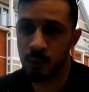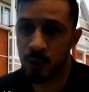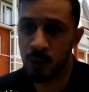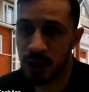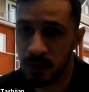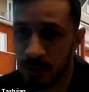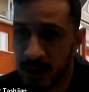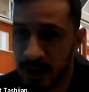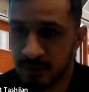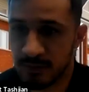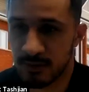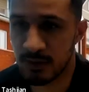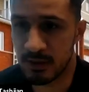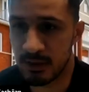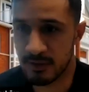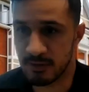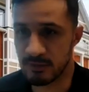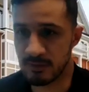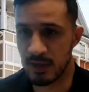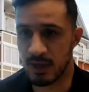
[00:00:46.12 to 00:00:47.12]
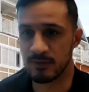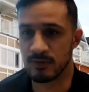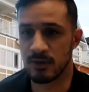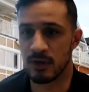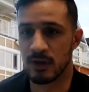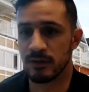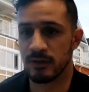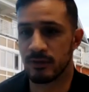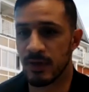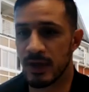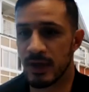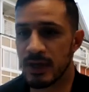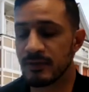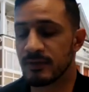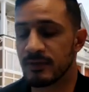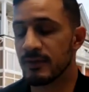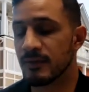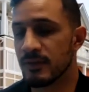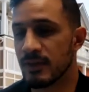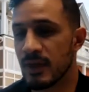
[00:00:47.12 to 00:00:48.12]
what it basically says on its
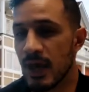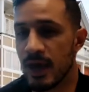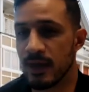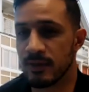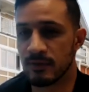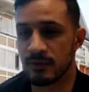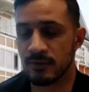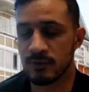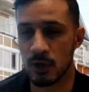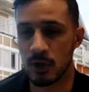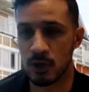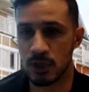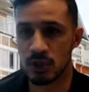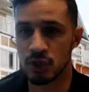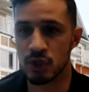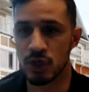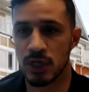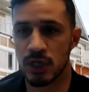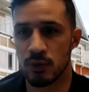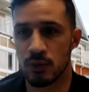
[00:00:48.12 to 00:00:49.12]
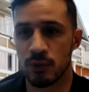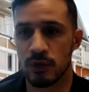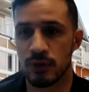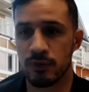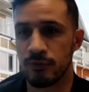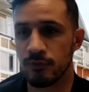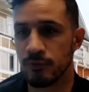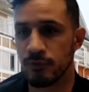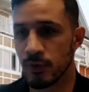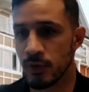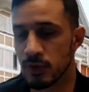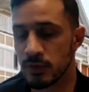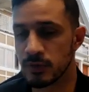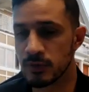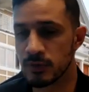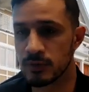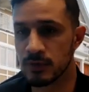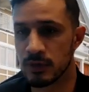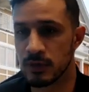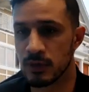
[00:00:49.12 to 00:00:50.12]
face is that starting January
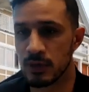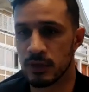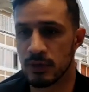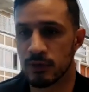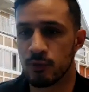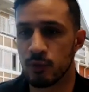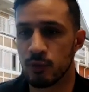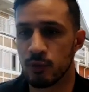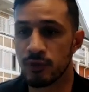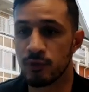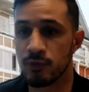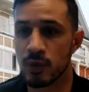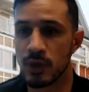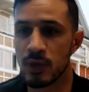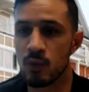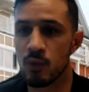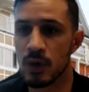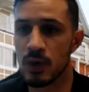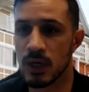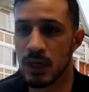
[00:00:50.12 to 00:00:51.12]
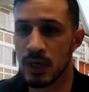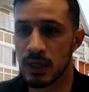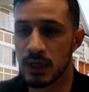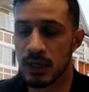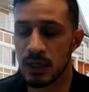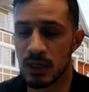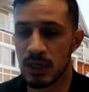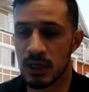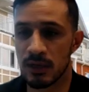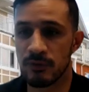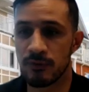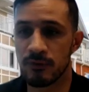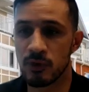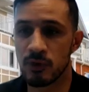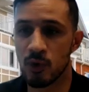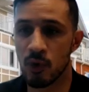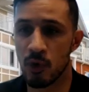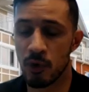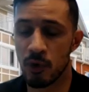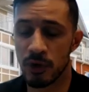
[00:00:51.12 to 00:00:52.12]
1st, 2021, if
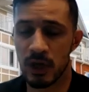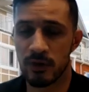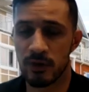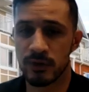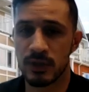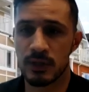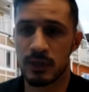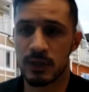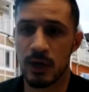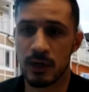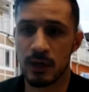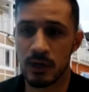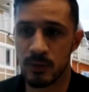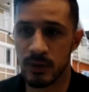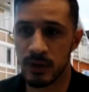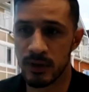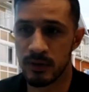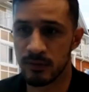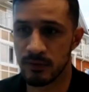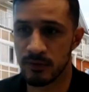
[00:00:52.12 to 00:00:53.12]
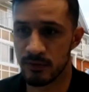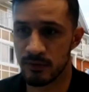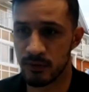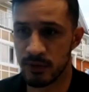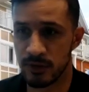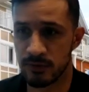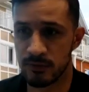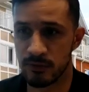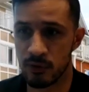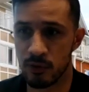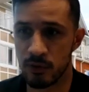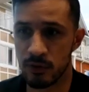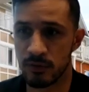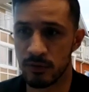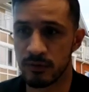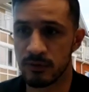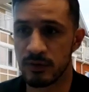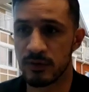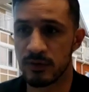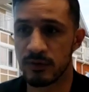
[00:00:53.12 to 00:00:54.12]
your governing documents, such as your
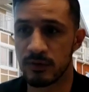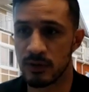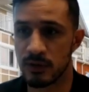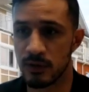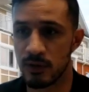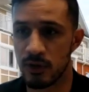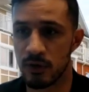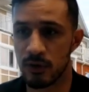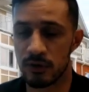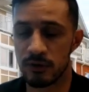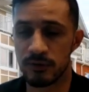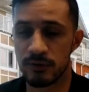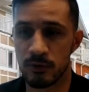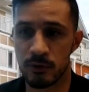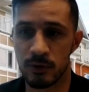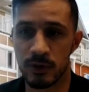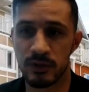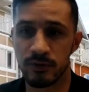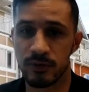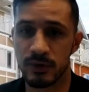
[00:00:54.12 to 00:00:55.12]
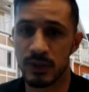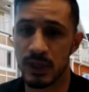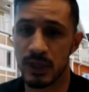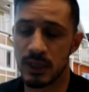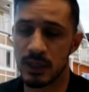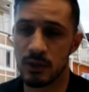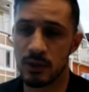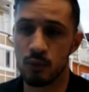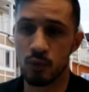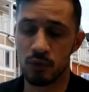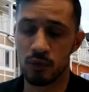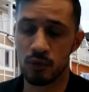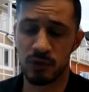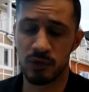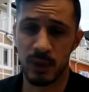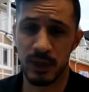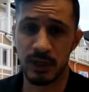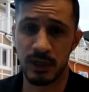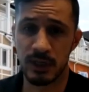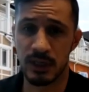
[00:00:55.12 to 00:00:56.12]
CCNRs or even any rules or
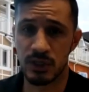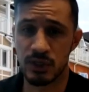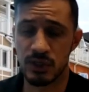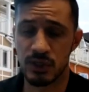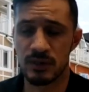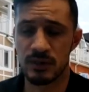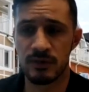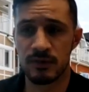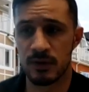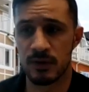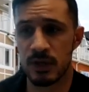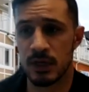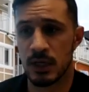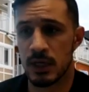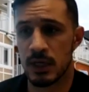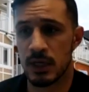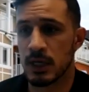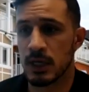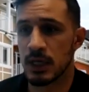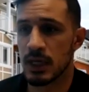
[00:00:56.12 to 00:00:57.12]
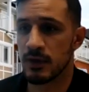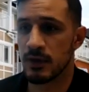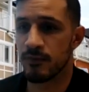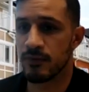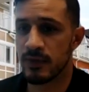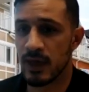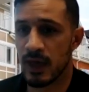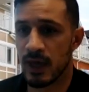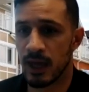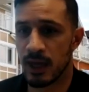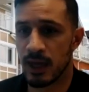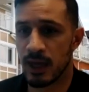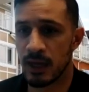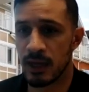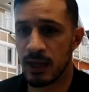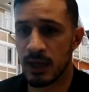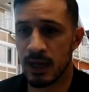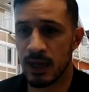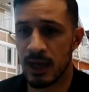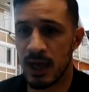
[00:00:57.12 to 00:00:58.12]
regulations, if
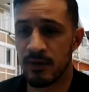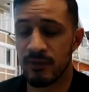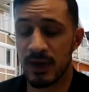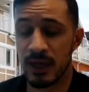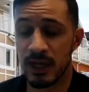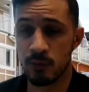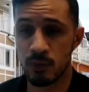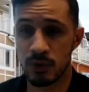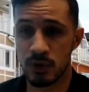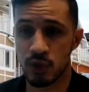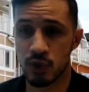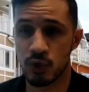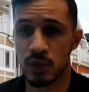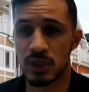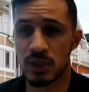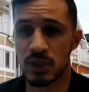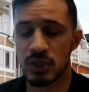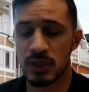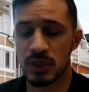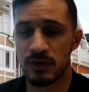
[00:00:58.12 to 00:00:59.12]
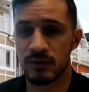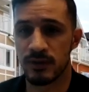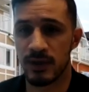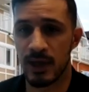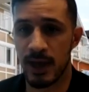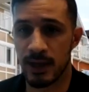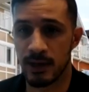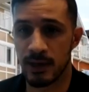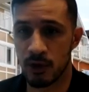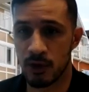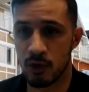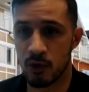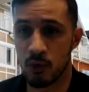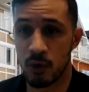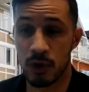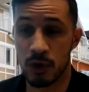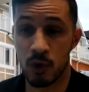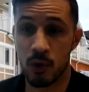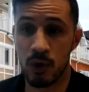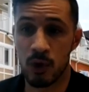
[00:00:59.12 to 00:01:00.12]
they have any restrictions that
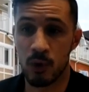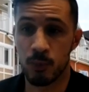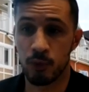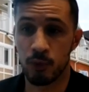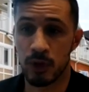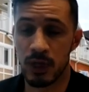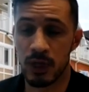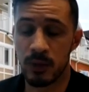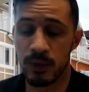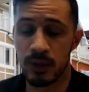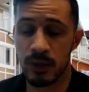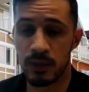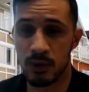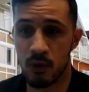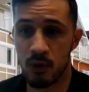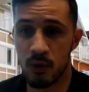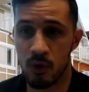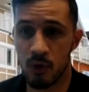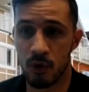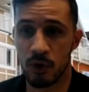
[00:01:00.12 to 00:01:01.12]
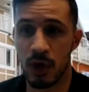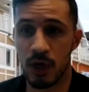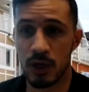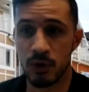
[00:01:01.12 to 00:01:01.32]
quote unquote prohibit or